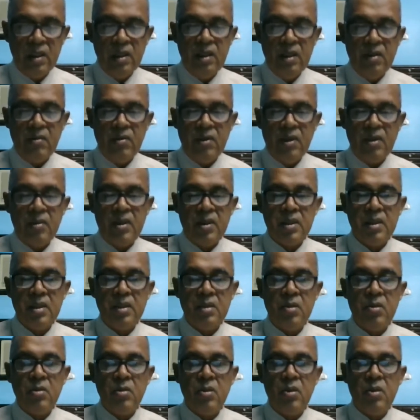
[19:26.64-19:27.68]
the
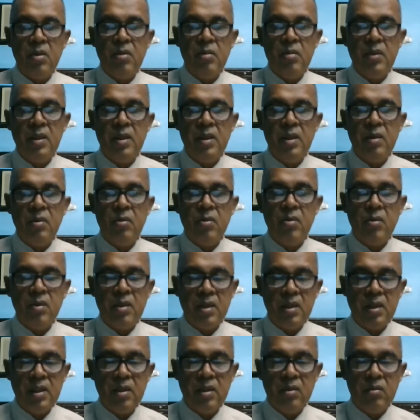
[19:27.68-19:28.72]
pharmacist who will be
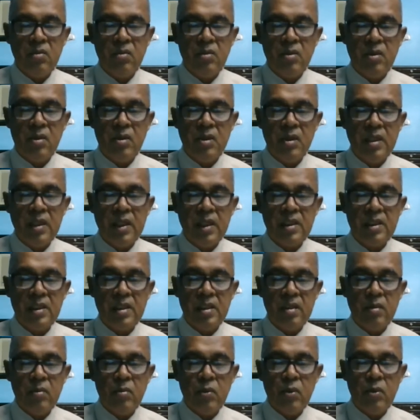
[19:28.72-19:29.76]
working for the
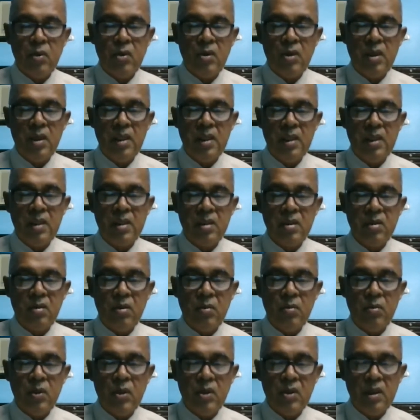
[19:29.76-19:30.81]
extemporaneous
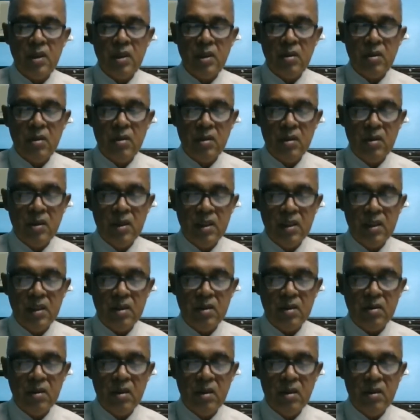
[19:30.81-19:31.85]
compounding
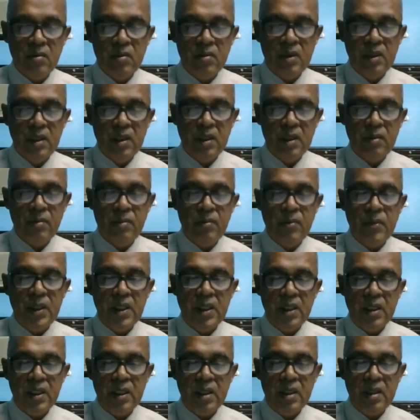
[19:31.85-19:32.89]
orders of the
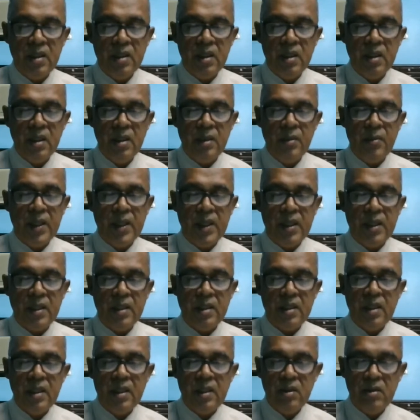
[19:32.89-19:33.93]
PN,
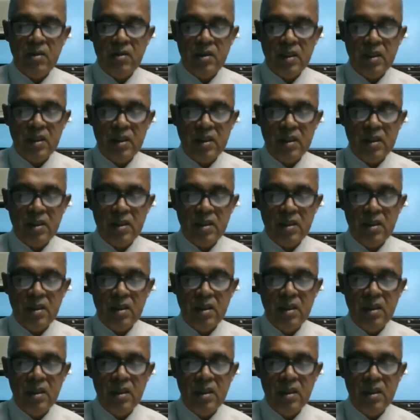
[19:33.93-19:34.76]
parenteral nutrition